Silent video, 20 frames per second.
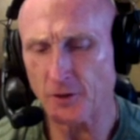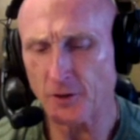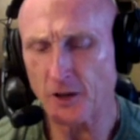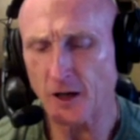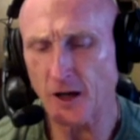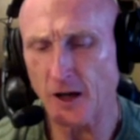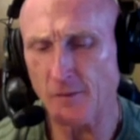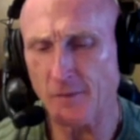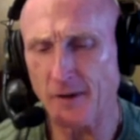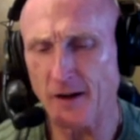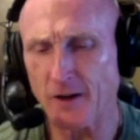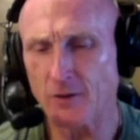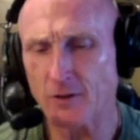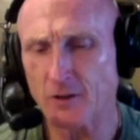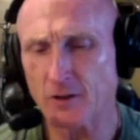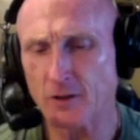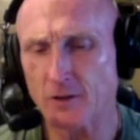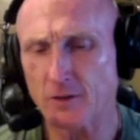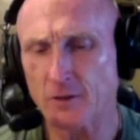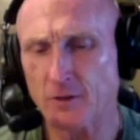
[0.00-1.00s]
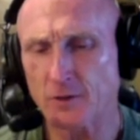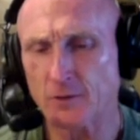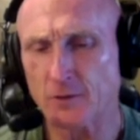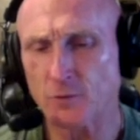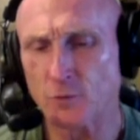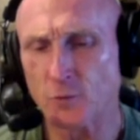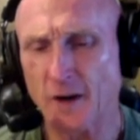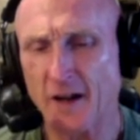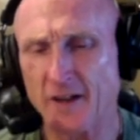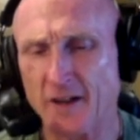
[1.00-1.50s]
about
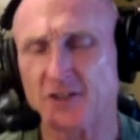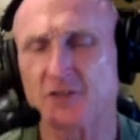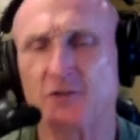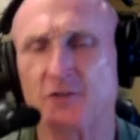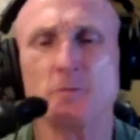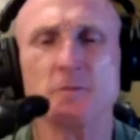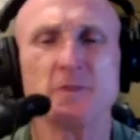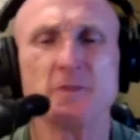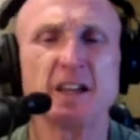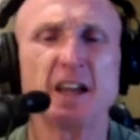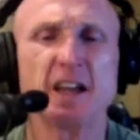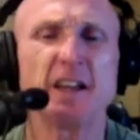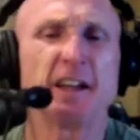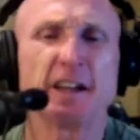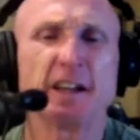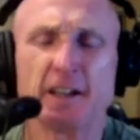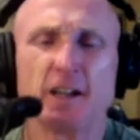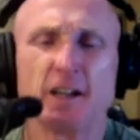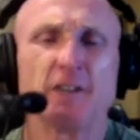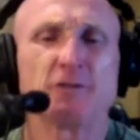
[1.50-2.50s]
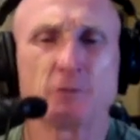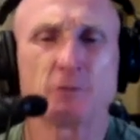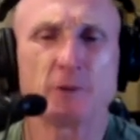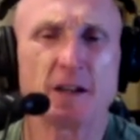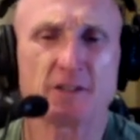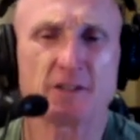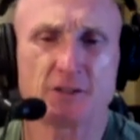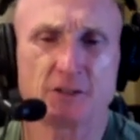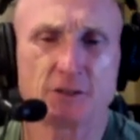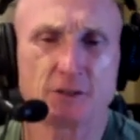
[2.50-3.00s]
rest from getting enough
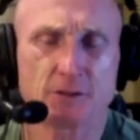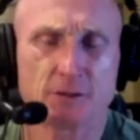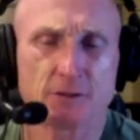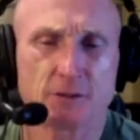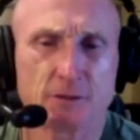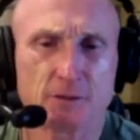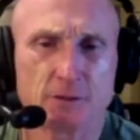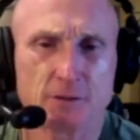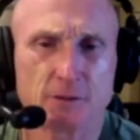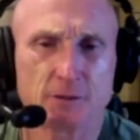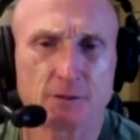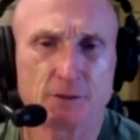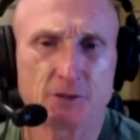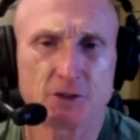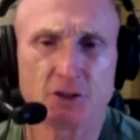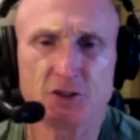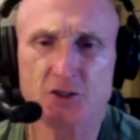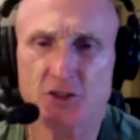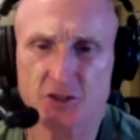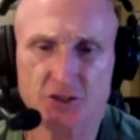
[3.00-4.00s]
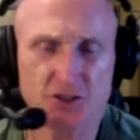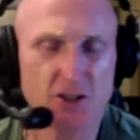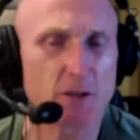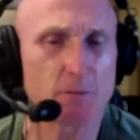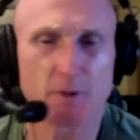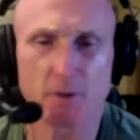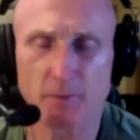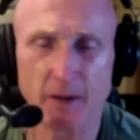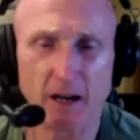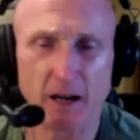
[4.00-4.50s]
rest to just keep
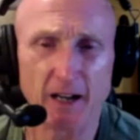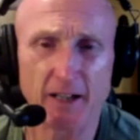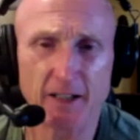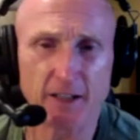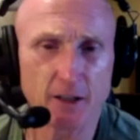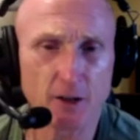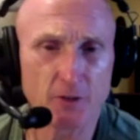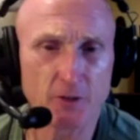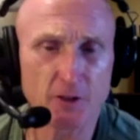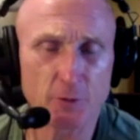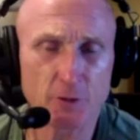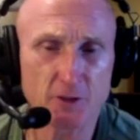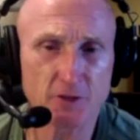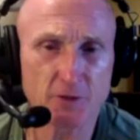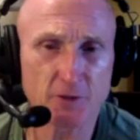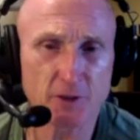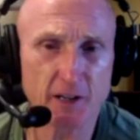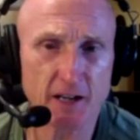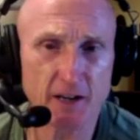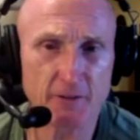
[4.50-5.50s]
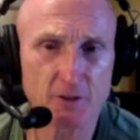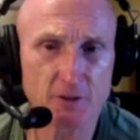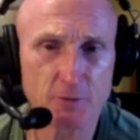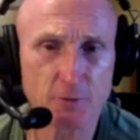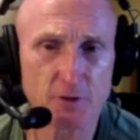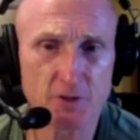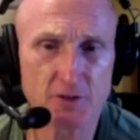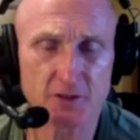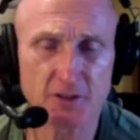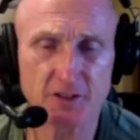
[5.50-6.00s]
your body healthy, which for the average
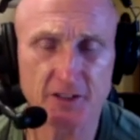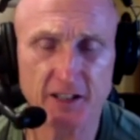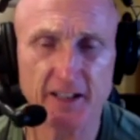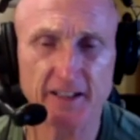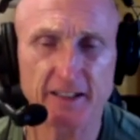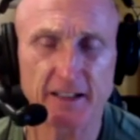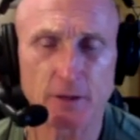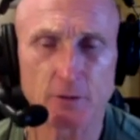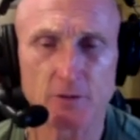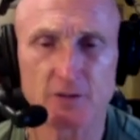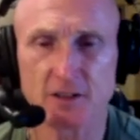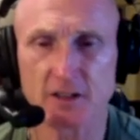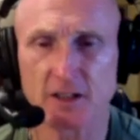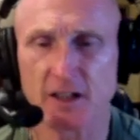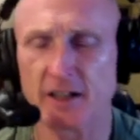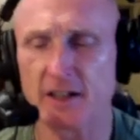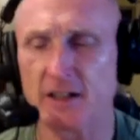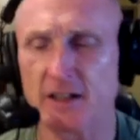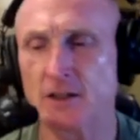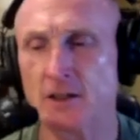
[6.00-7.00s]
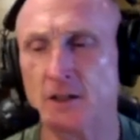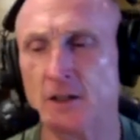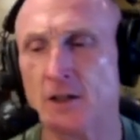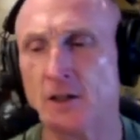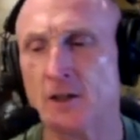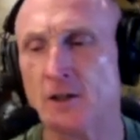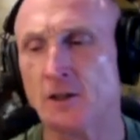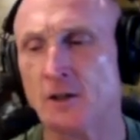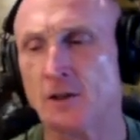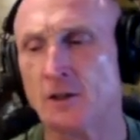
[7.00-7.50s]
person is eight hours a night.
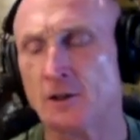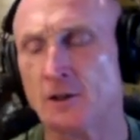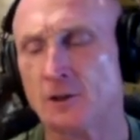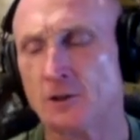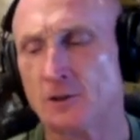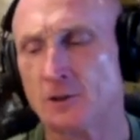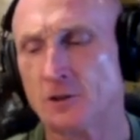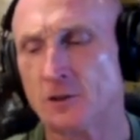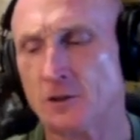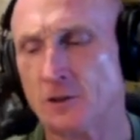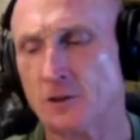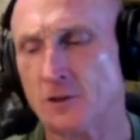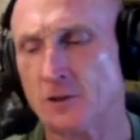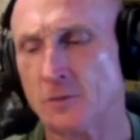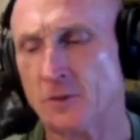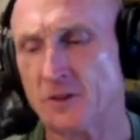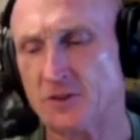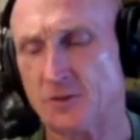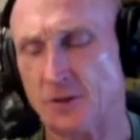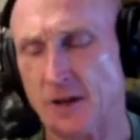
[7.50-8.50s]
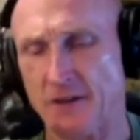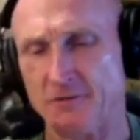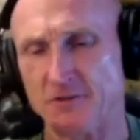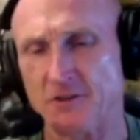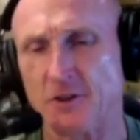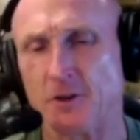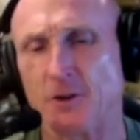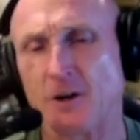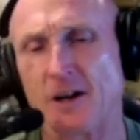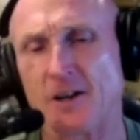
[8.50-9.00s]
But you have
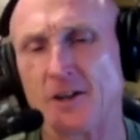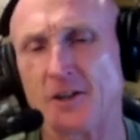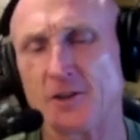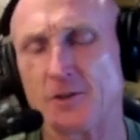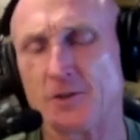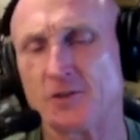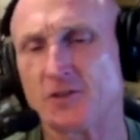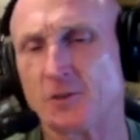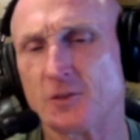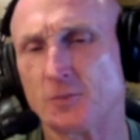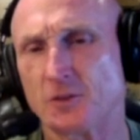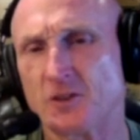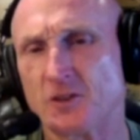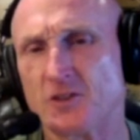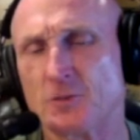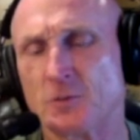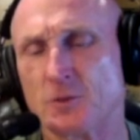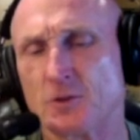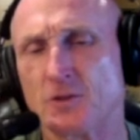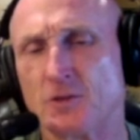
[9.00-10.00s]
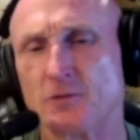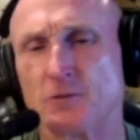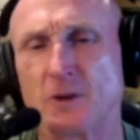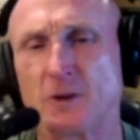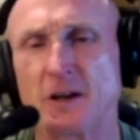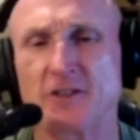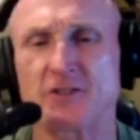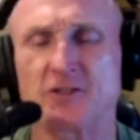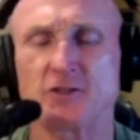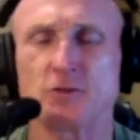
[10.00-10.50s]
to know how to use the principle of
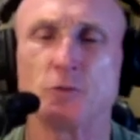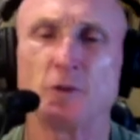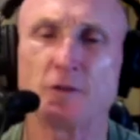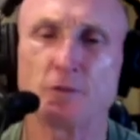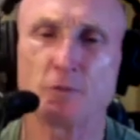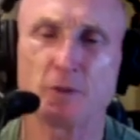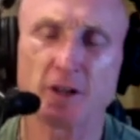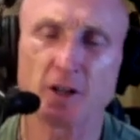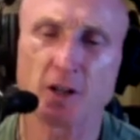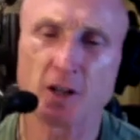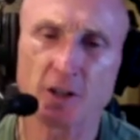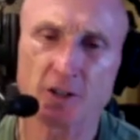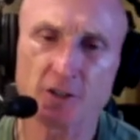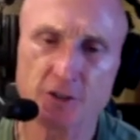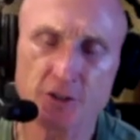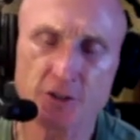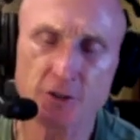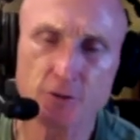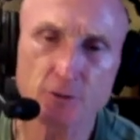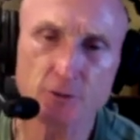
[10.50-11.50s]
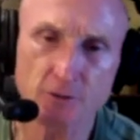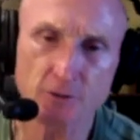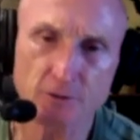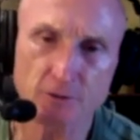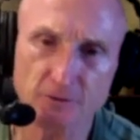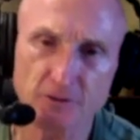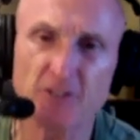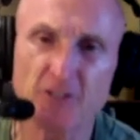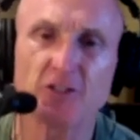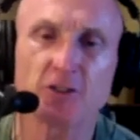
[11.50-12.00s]
rest with regard to
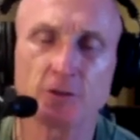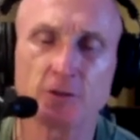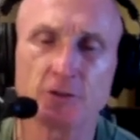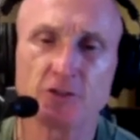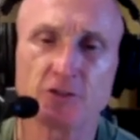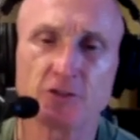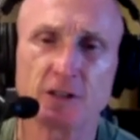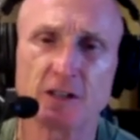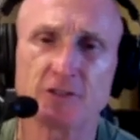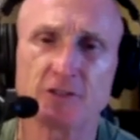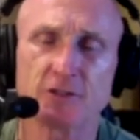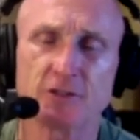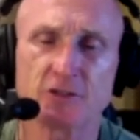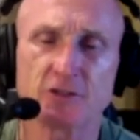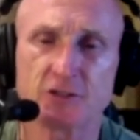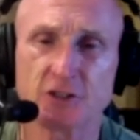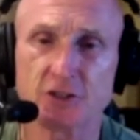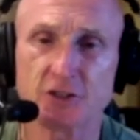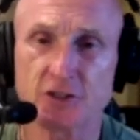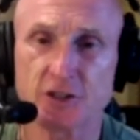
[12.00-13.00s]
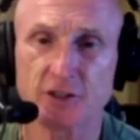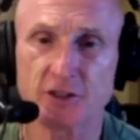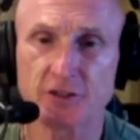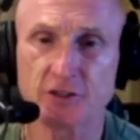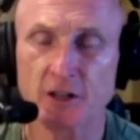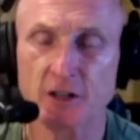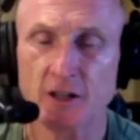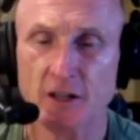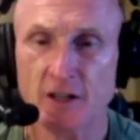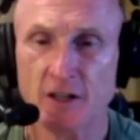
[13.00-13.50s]
physical stressors, such as
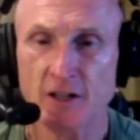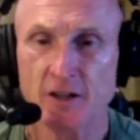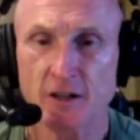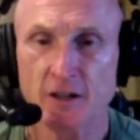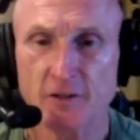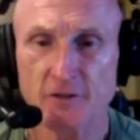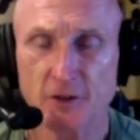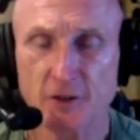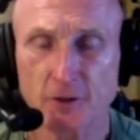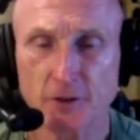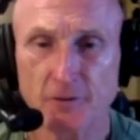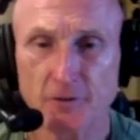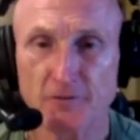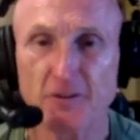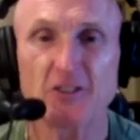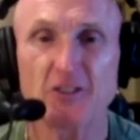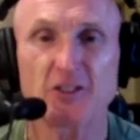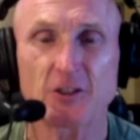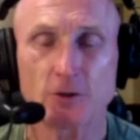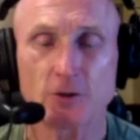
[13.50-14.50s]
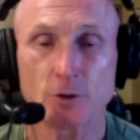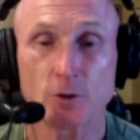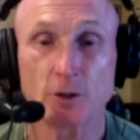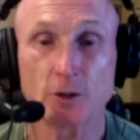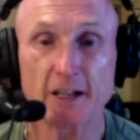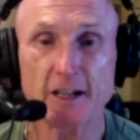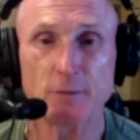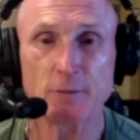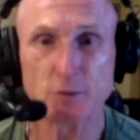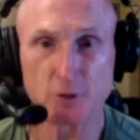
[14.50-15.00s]
if you're a physical
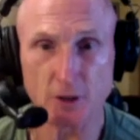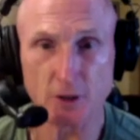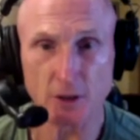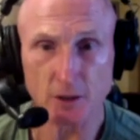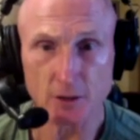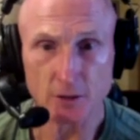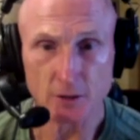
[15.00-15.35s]
laborer